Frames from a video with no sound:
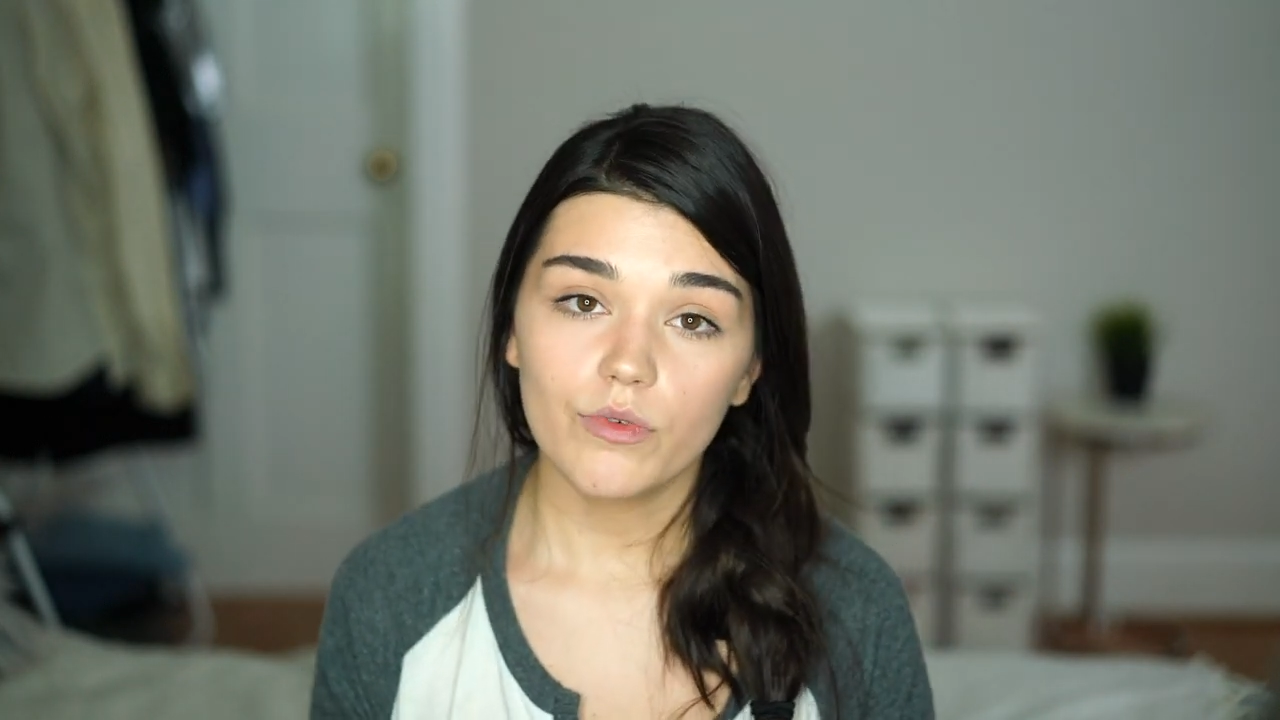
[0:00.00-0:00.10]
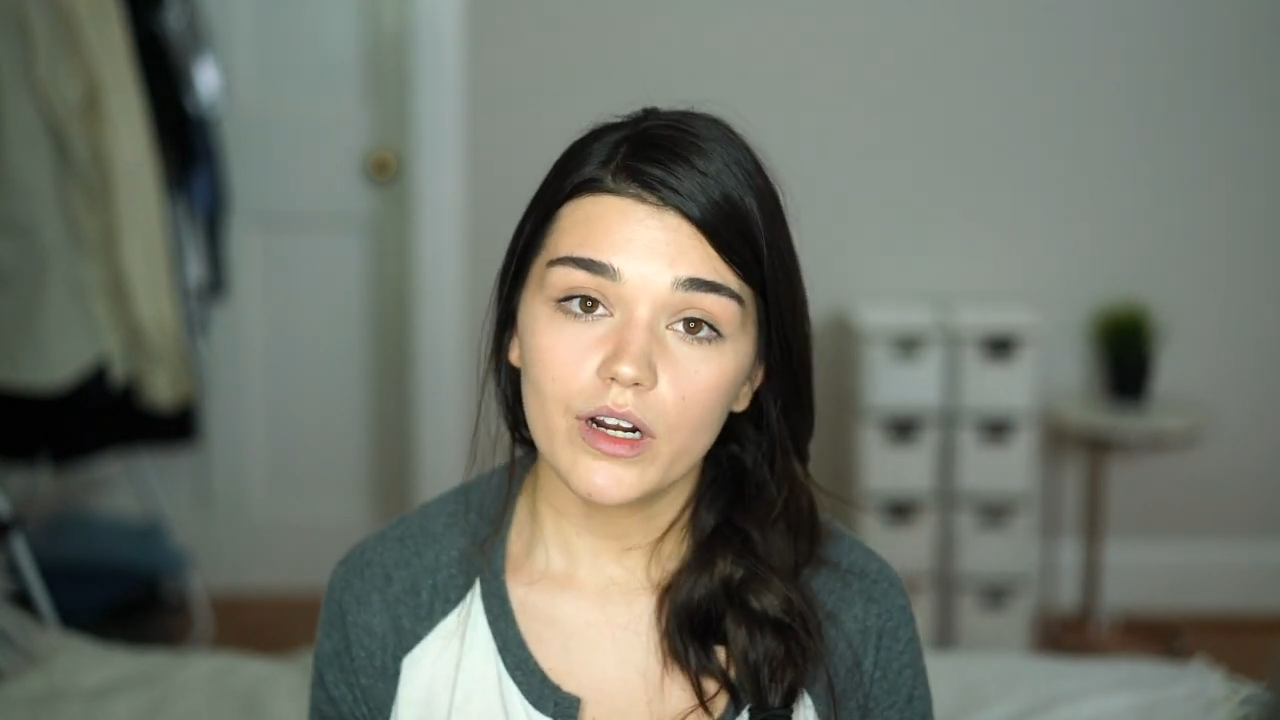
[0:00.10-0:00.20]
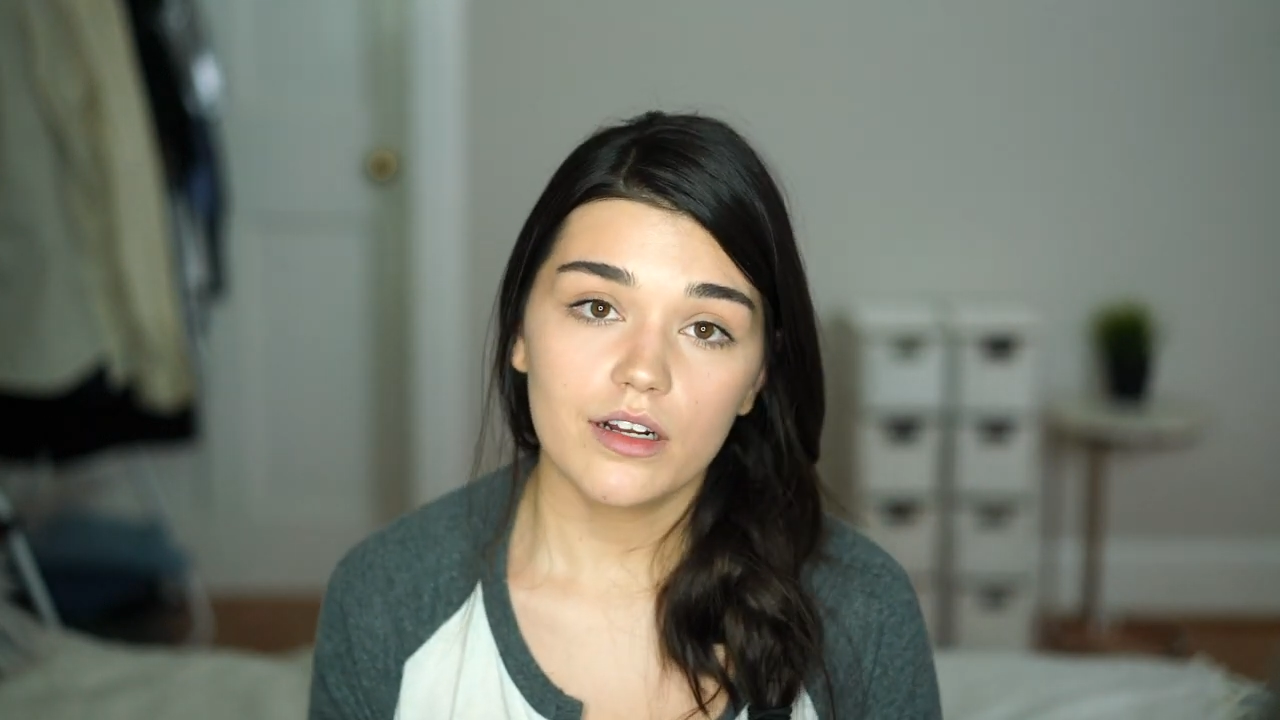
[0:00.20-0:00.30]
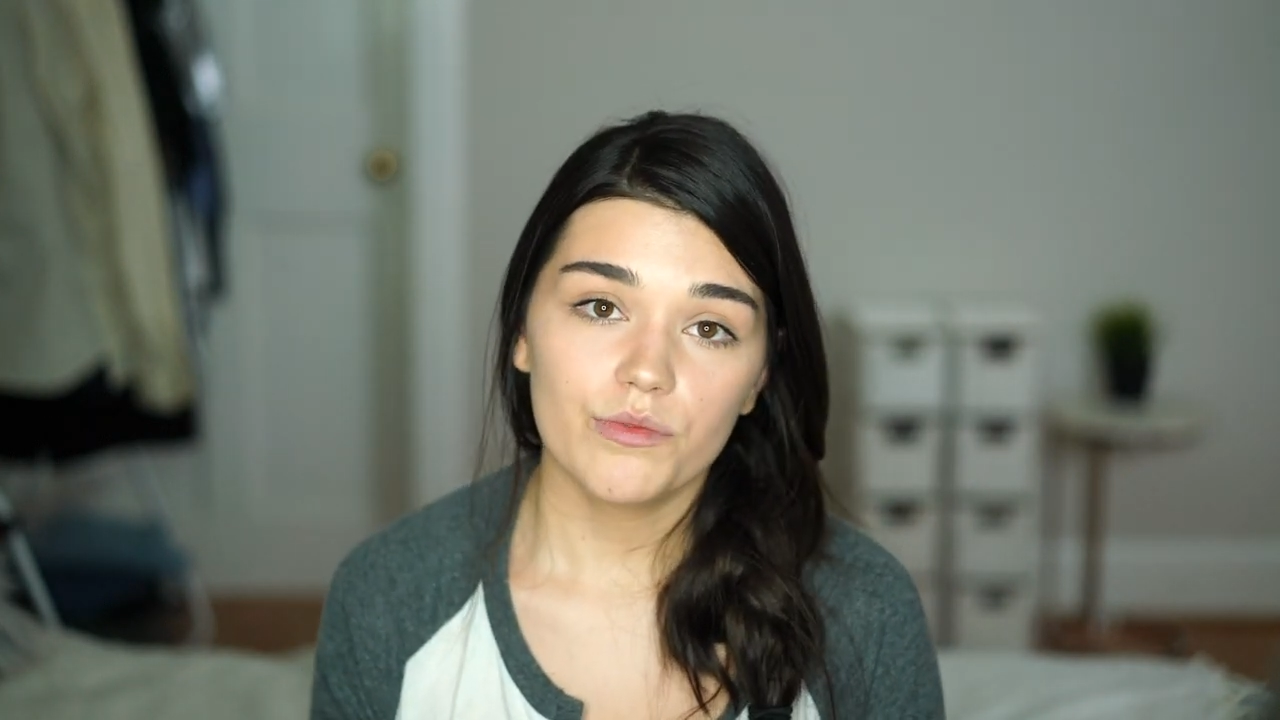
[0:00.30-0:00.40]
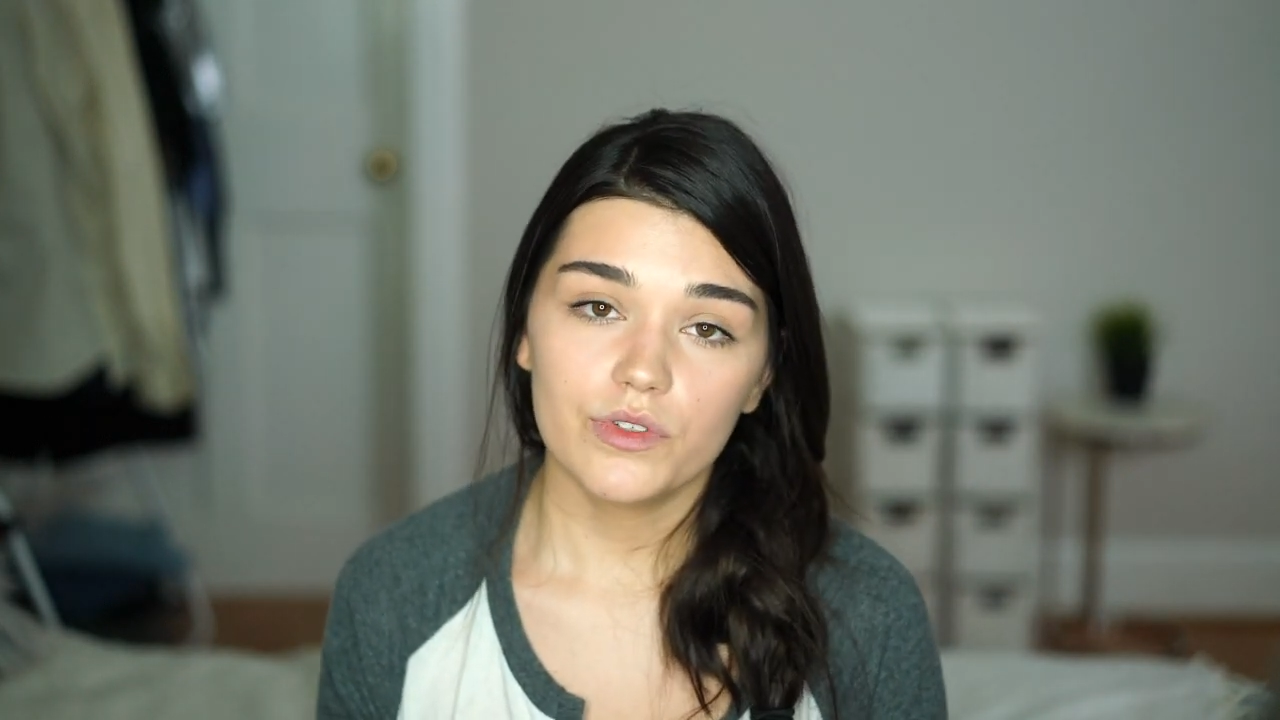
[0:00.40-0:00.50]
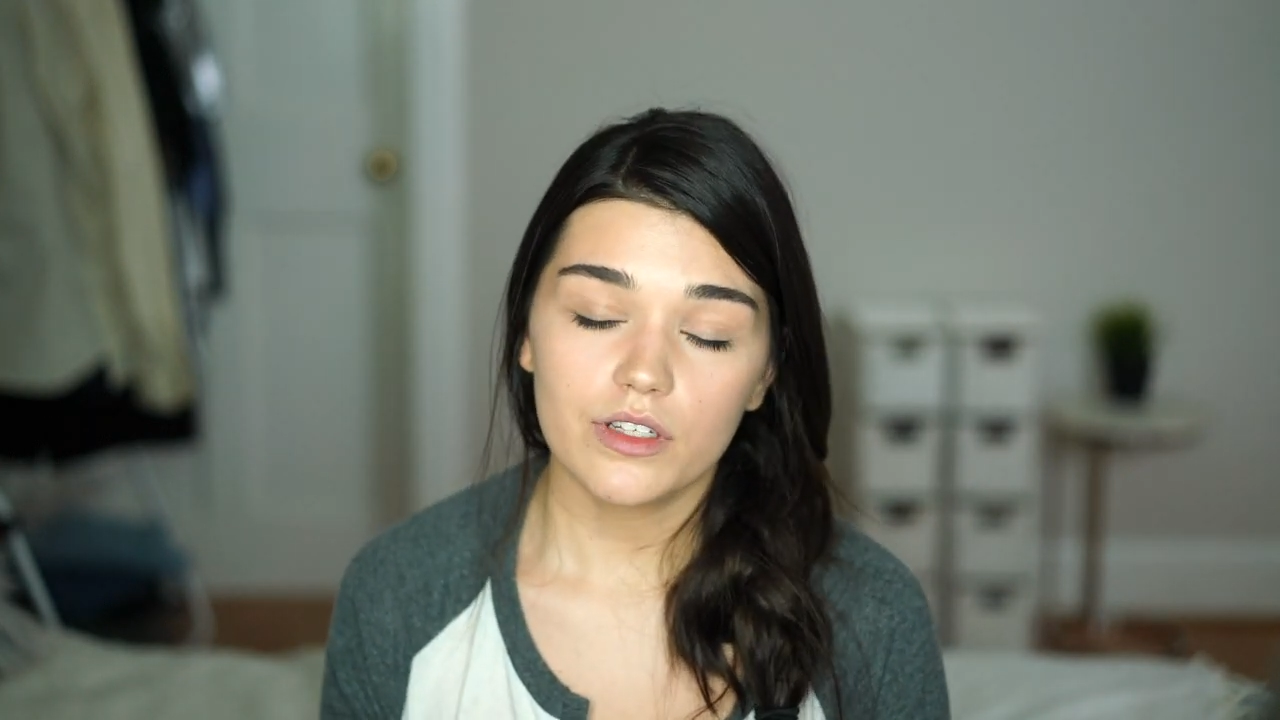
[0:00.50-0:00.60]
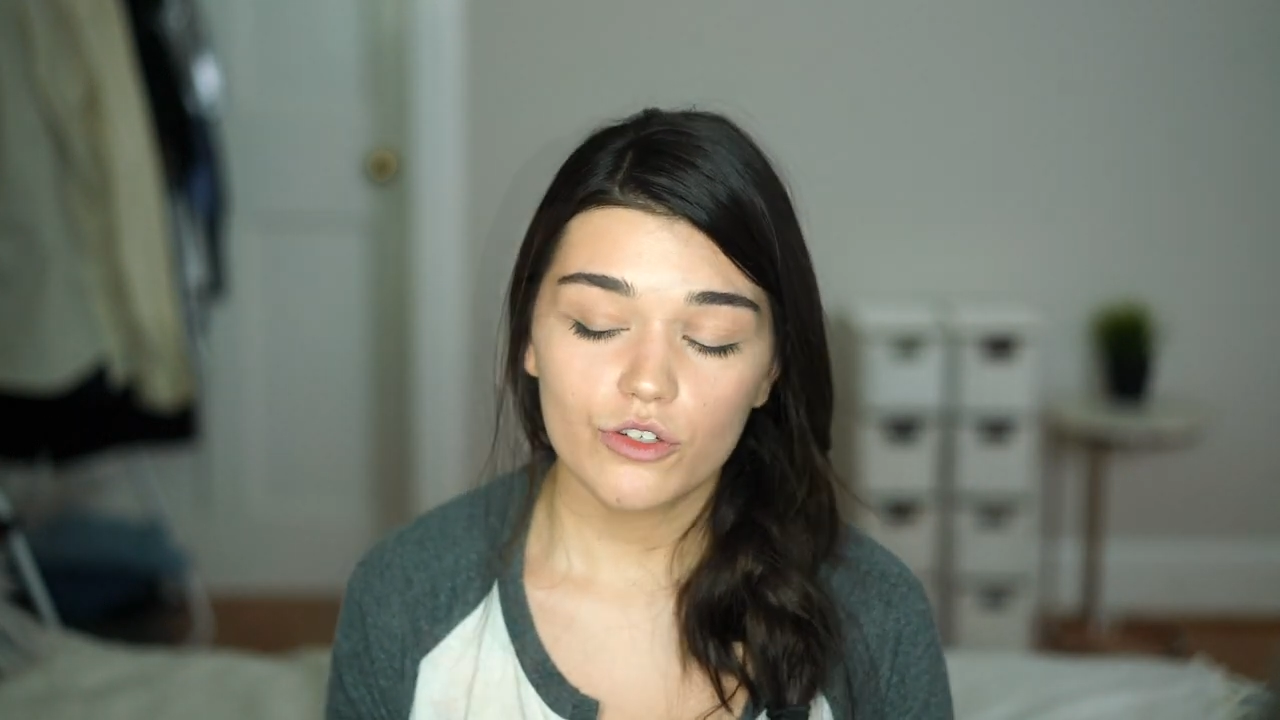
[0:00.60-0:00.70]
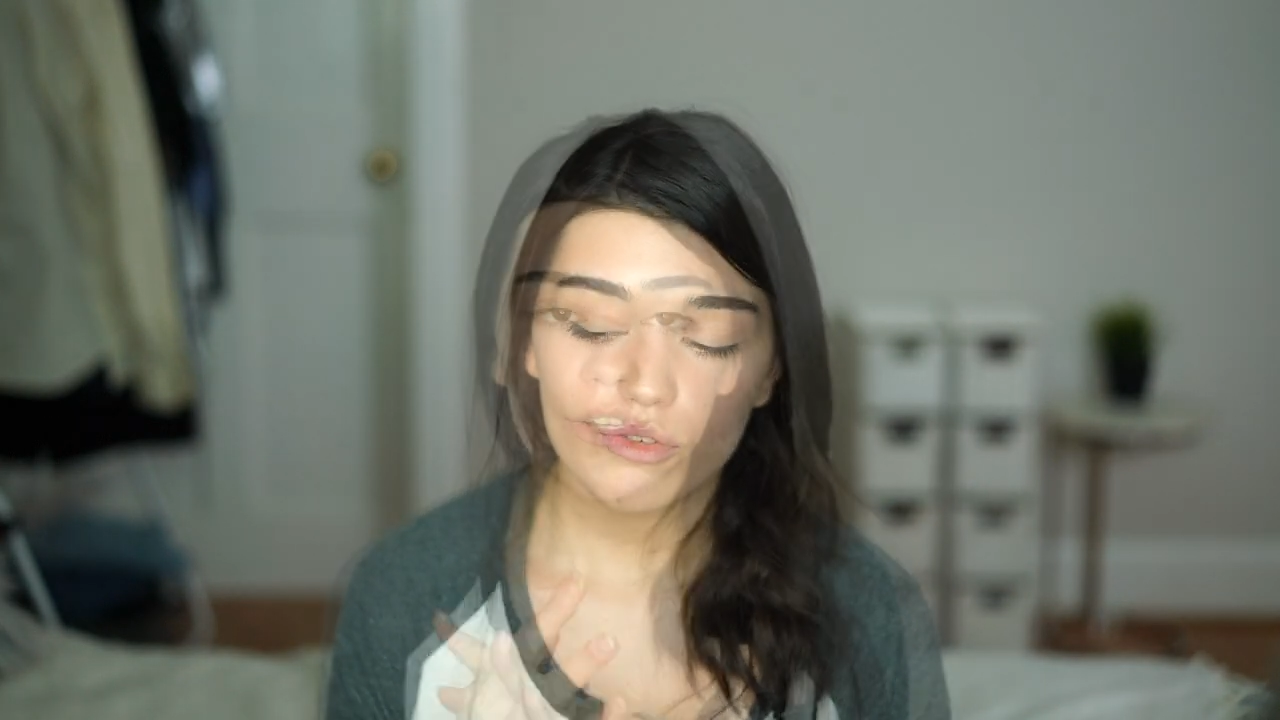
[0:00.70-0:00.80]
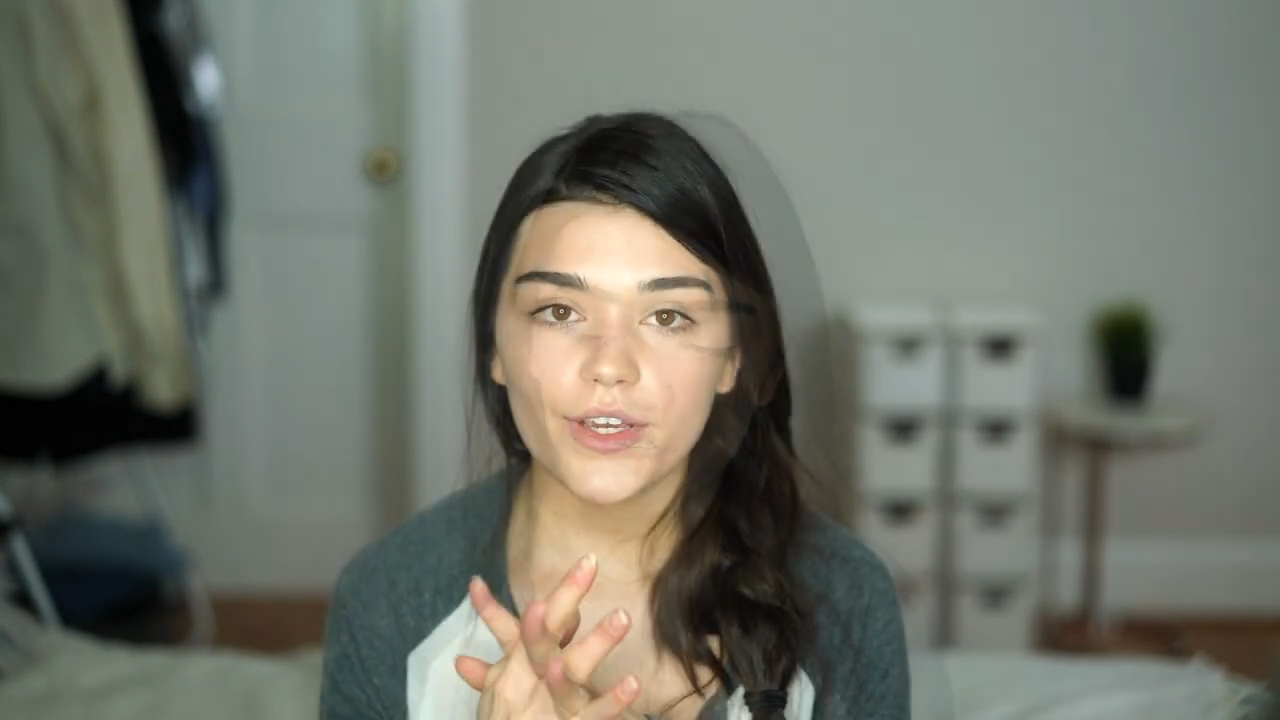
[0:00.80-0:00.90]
100% sure.